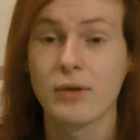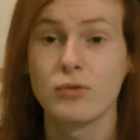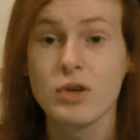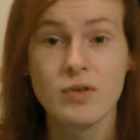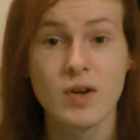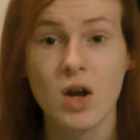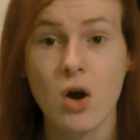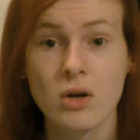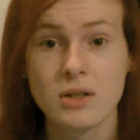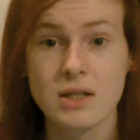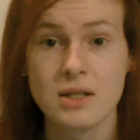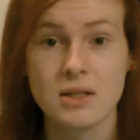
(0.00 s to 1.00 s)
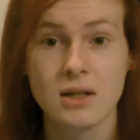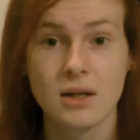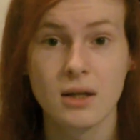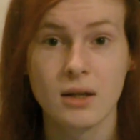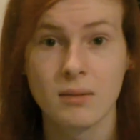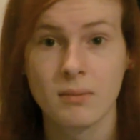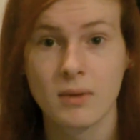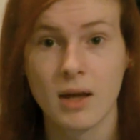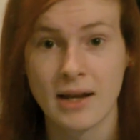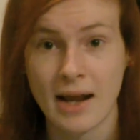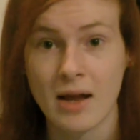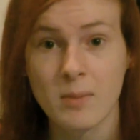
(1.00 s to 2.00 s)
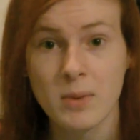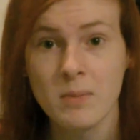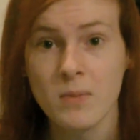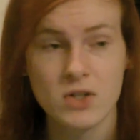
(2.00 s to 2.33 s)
I re-recorded an album